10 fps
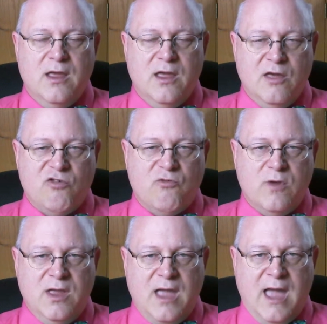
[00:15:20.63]

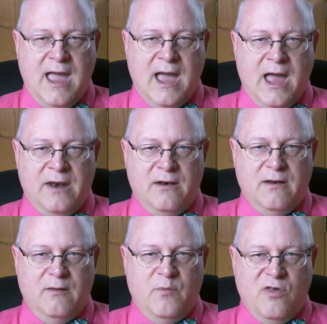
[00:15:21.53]
history
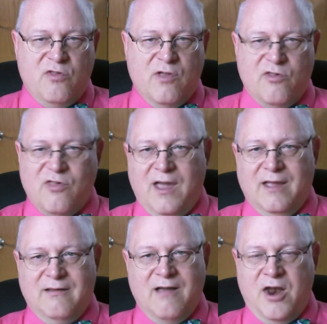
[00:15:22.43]
and business.
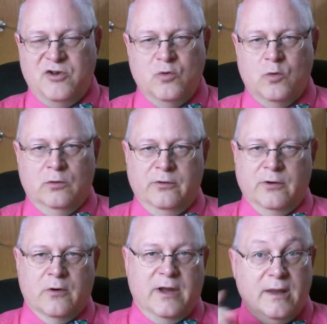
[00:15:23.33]
I got a dual
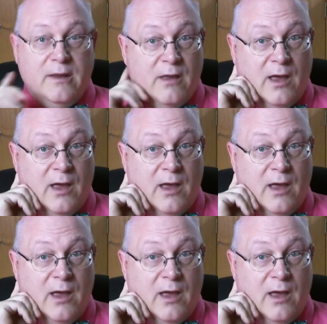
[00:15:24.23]
degree.